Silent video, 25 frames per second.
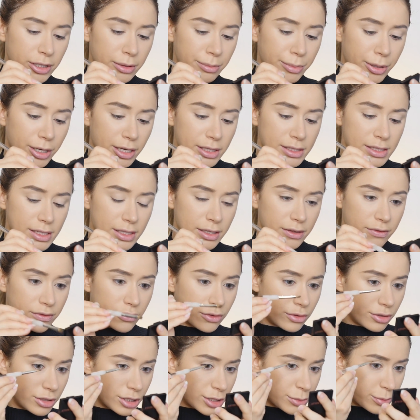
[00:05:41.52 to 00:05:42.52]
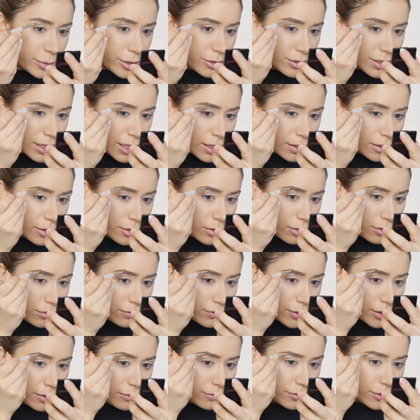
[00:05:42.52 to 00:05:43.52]
positive Cole Sprouse had a
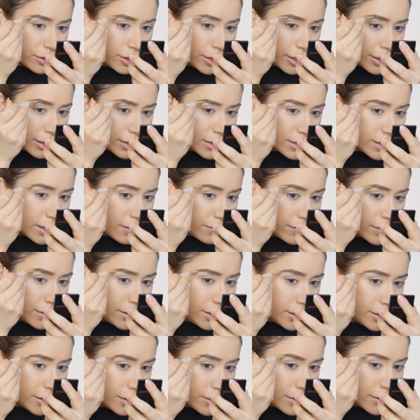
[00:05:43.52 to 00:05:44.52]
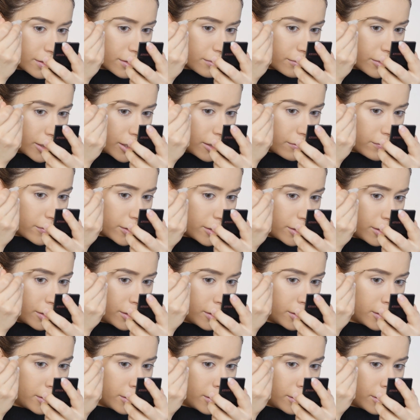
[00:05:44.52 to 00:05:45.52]
girlfriend for like 7 years or whatever.
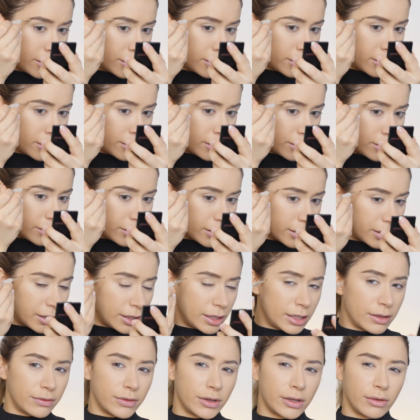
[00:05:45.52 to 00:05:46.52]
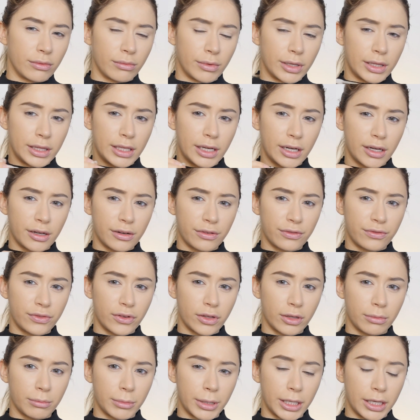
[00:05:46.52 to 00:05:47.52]
Like even when they're
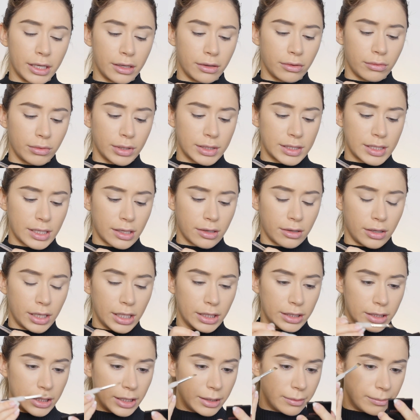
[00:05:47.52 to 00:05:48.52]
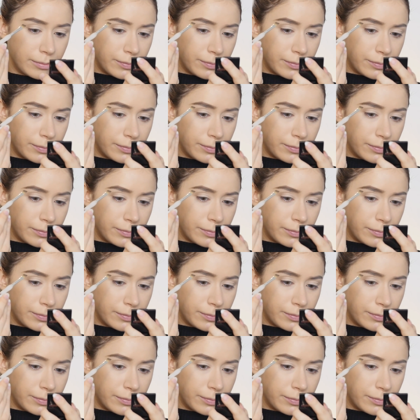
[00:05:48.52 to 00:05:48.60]
filming, what's it called?